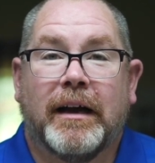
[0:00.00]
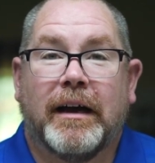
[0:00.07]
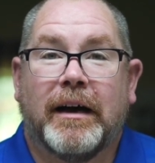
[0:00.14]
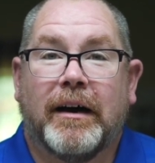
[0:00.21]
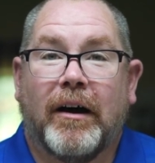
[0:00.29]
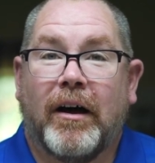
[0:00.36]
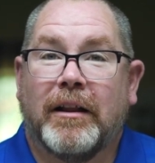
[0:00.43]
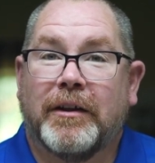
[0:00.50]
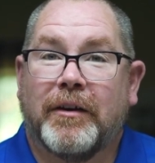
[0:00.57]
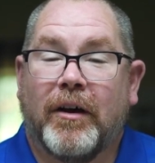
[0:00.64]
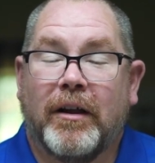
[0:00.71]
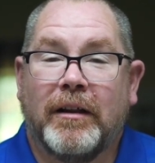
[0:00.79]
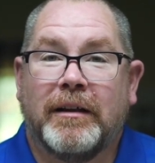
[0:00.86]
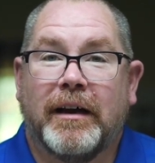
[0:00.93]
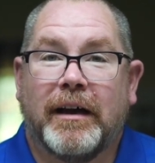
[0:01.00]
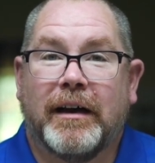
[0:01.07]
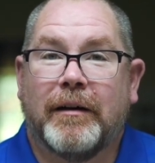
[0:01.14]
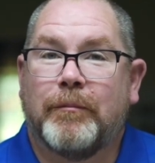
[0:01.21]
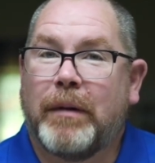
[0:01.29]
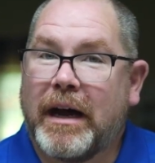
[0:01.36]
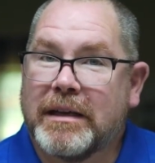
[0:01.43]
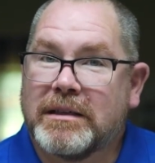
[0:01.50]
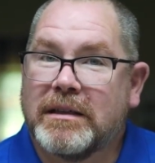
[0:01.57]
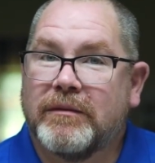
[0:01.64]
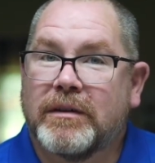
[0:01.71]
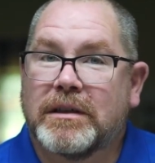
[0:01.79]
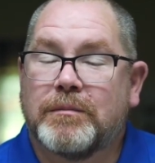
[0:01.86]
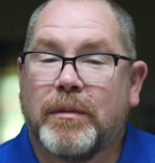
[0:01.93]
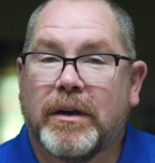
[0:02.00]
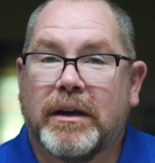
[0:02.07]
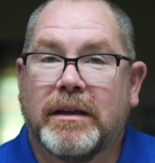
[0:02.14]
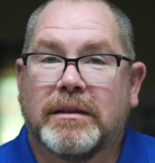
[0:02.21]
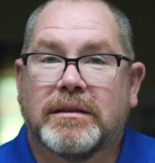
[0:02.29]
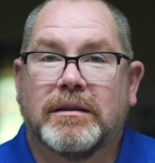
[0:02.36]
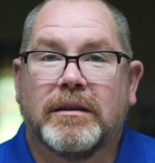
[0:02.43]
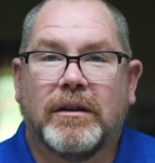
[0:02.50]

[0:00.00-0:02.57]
All in all, positive experience.